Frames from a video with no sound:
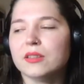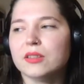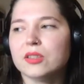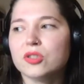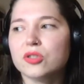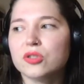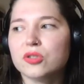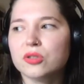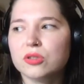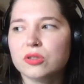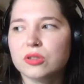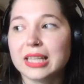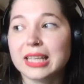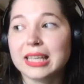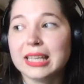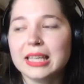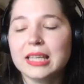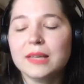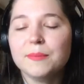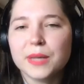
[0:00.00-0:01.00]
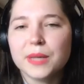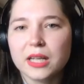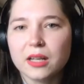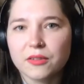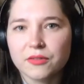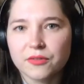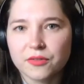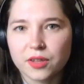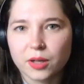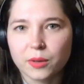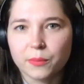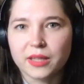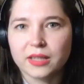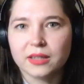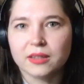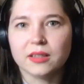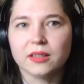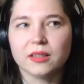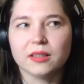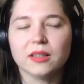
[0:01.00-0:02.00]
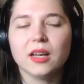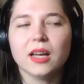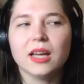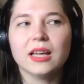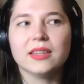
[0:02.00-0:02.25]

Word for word: the the keeping of them and the,